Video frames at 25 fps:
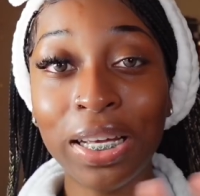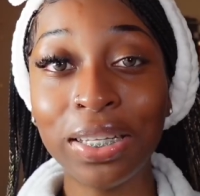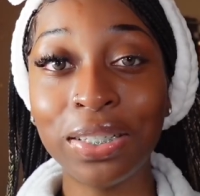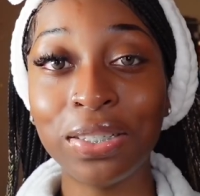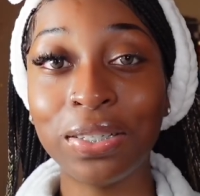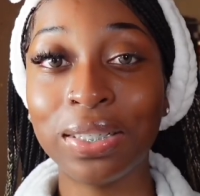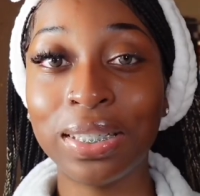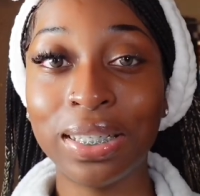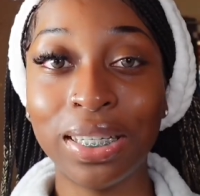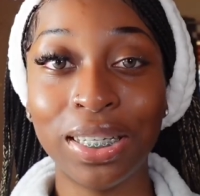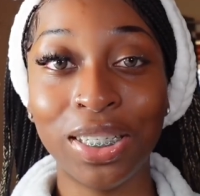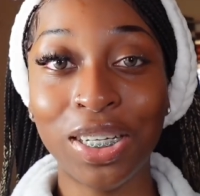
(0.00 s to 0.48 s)
so
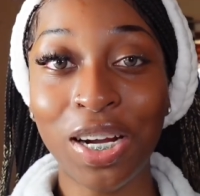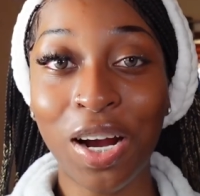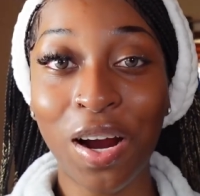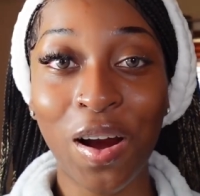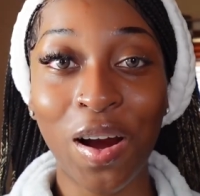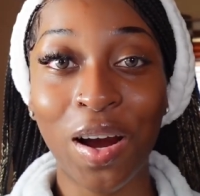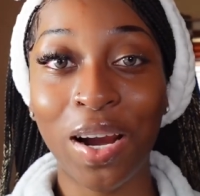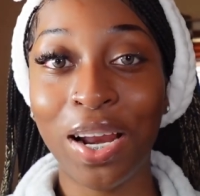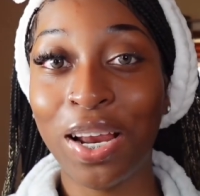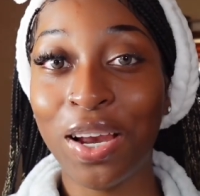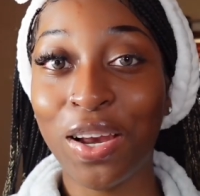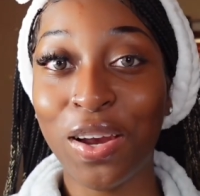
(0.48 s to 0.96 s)
since y'all
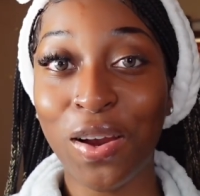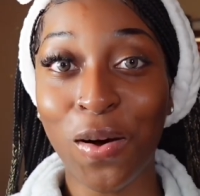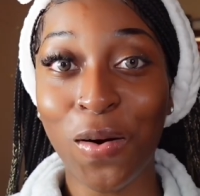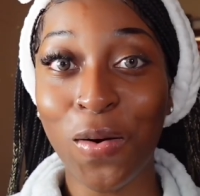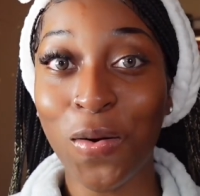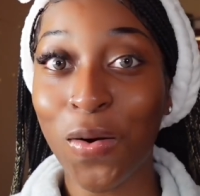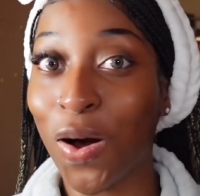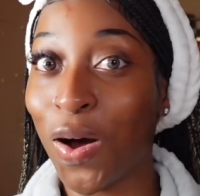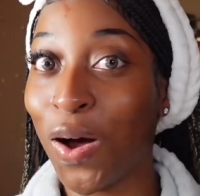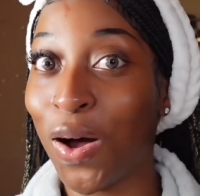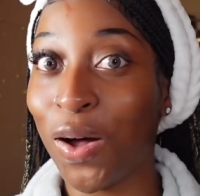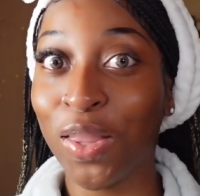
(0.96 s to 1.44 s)
already
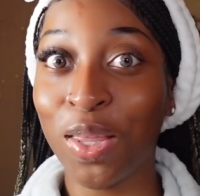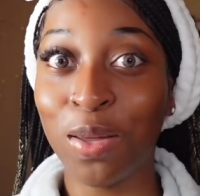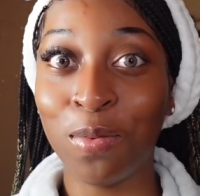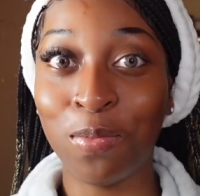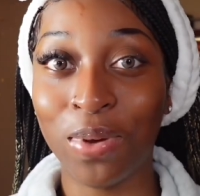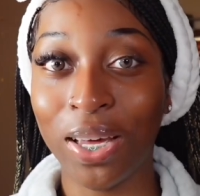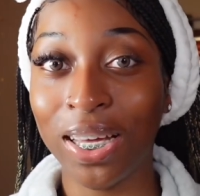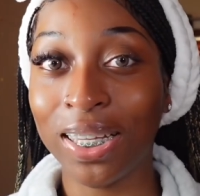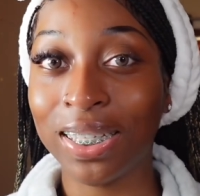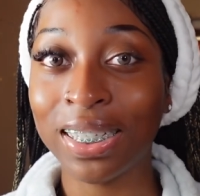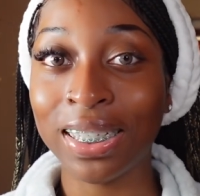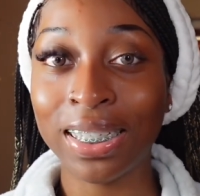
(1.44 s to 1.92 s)
know all the
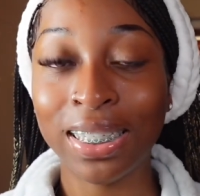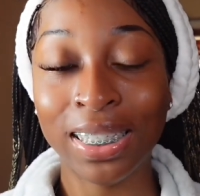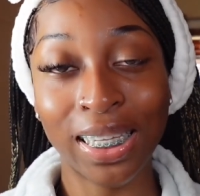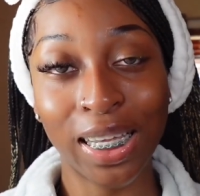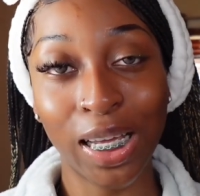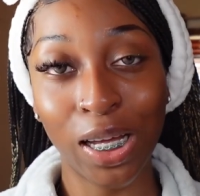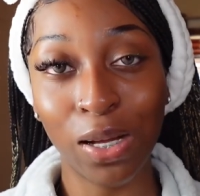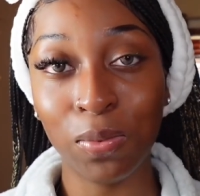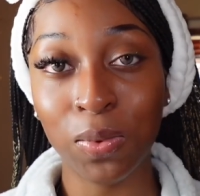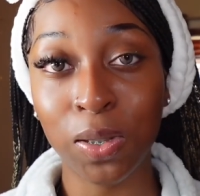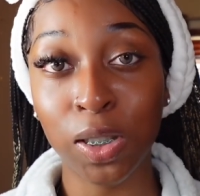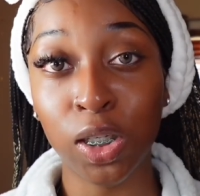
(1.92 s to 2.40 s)
basic
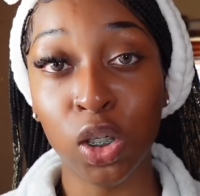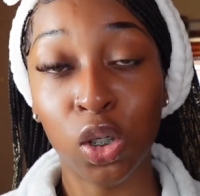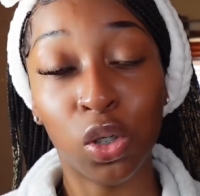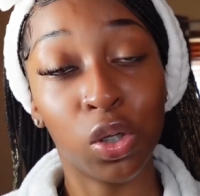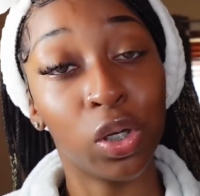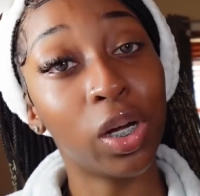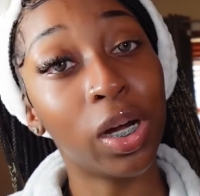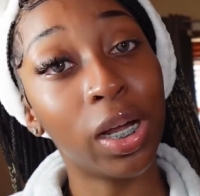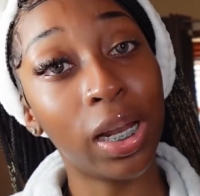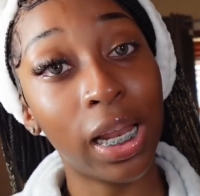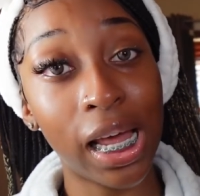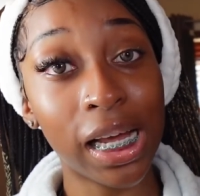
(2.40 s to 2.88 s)
steps to do
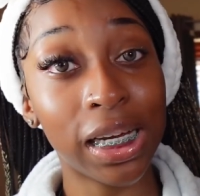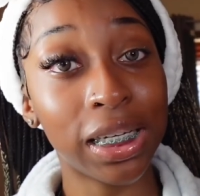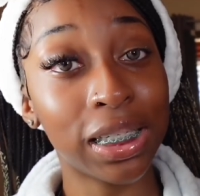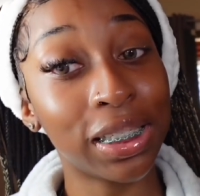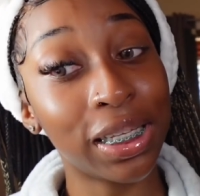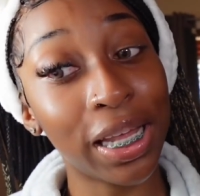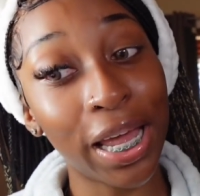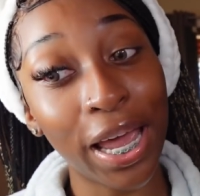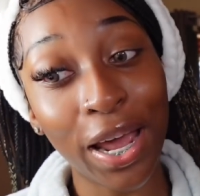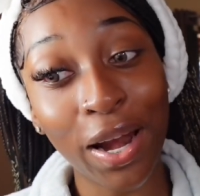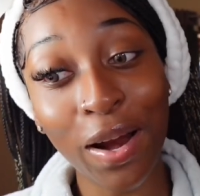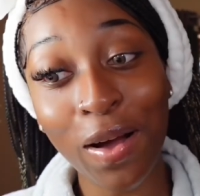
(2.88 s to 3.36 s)
your lashes
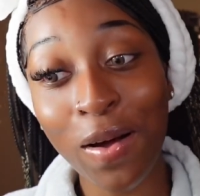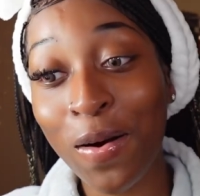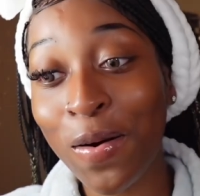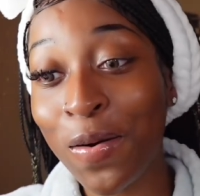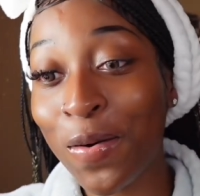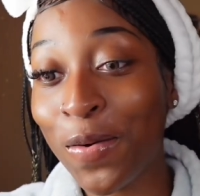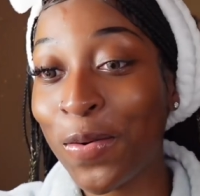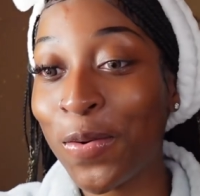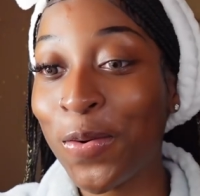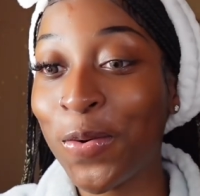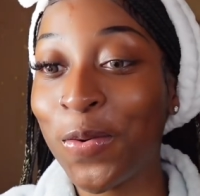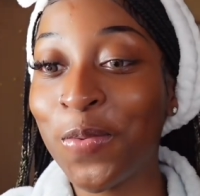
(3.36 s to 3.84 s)
at
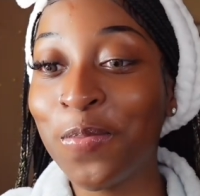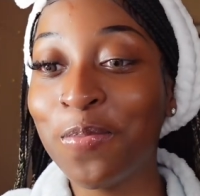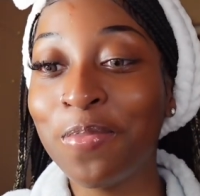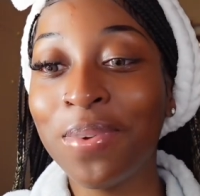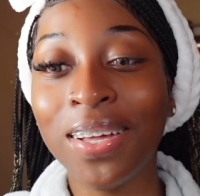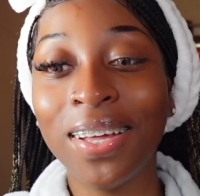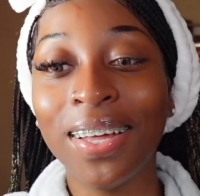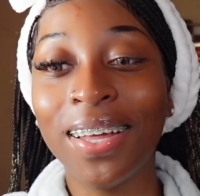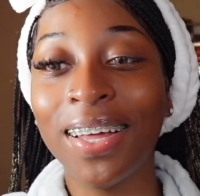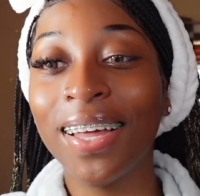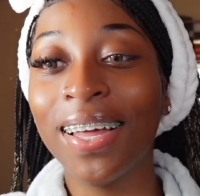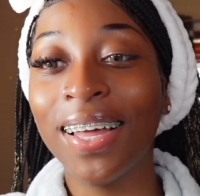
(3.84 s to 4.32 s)
home,
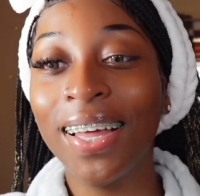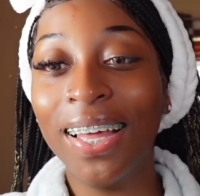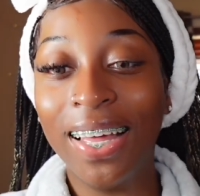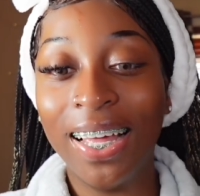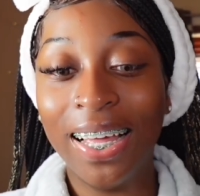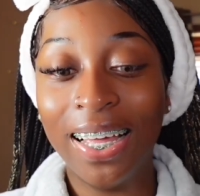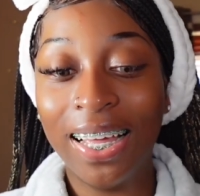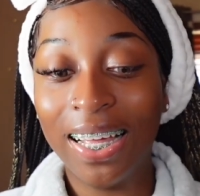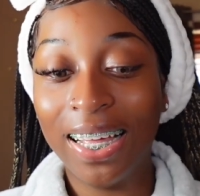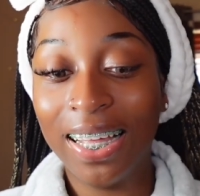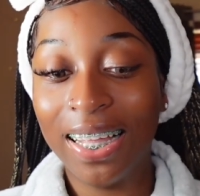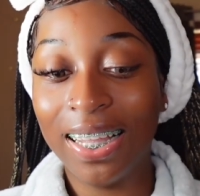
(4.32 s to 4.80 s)

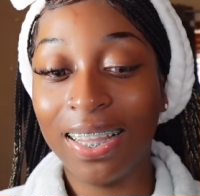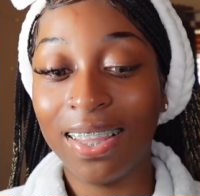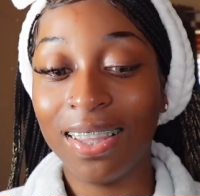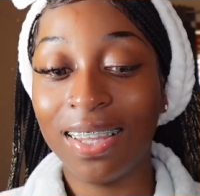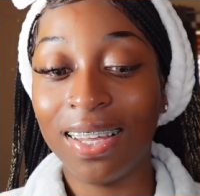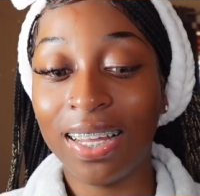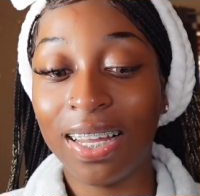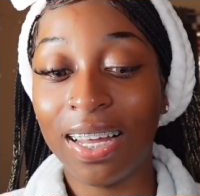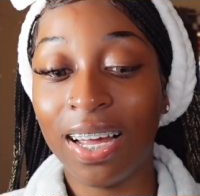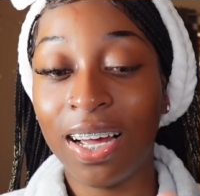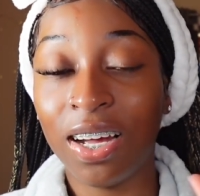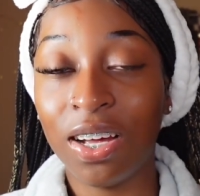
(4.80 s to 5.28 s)

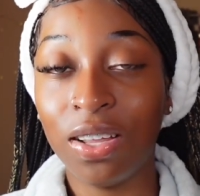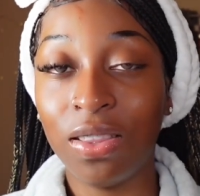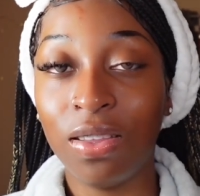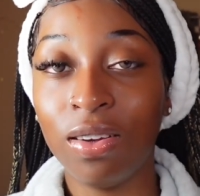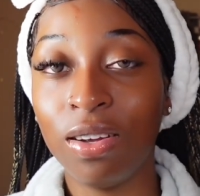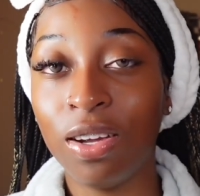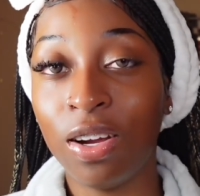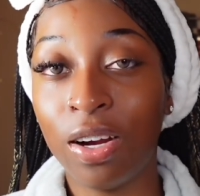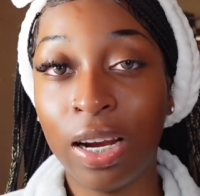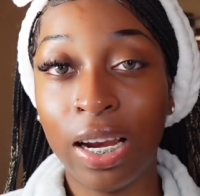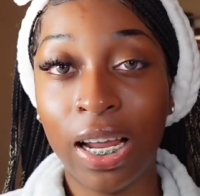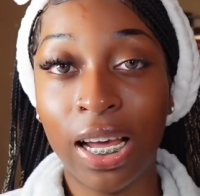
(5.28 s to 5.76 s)

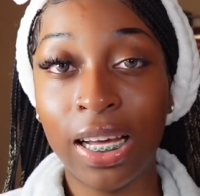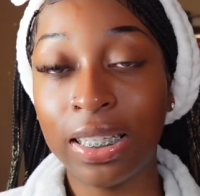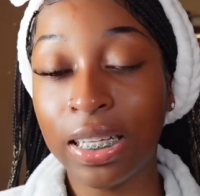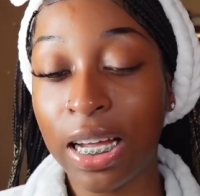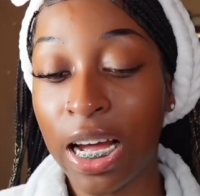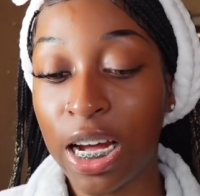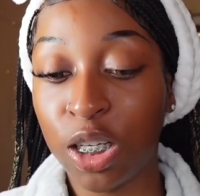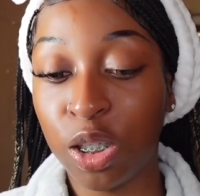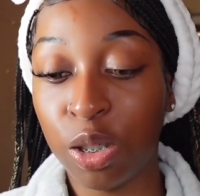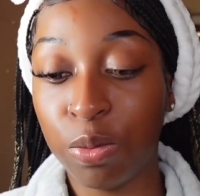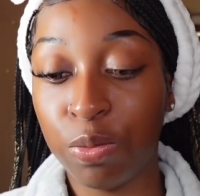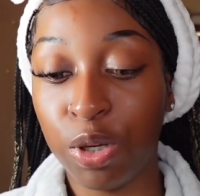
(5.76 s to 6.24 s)
your next
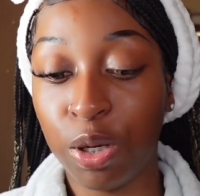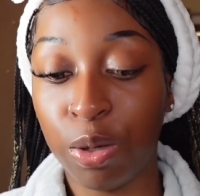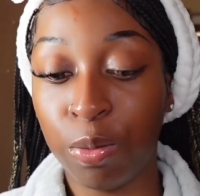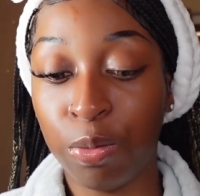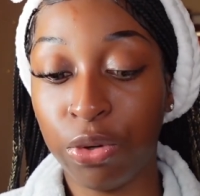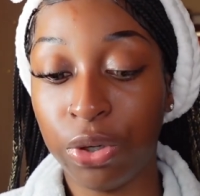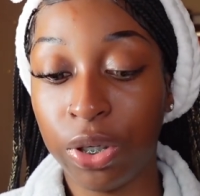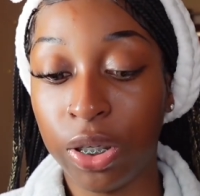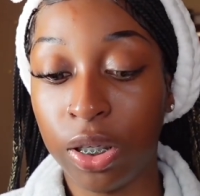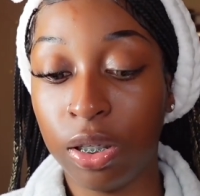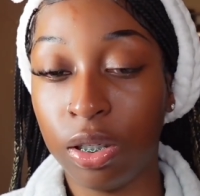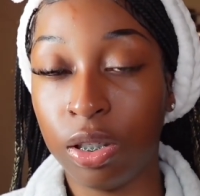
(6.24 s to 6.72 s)
eye should be a
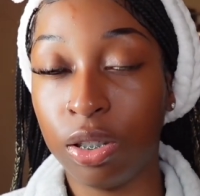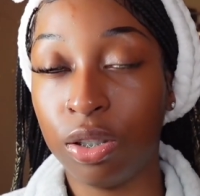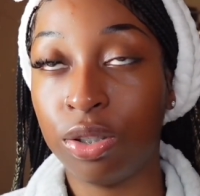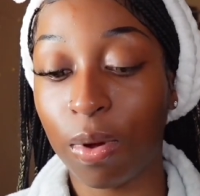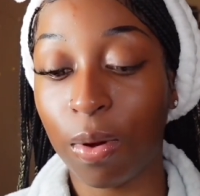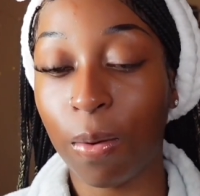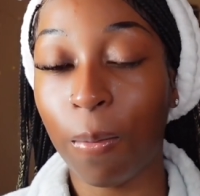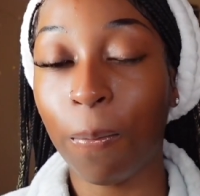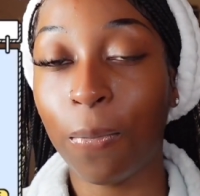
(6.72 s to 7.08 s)
breeze.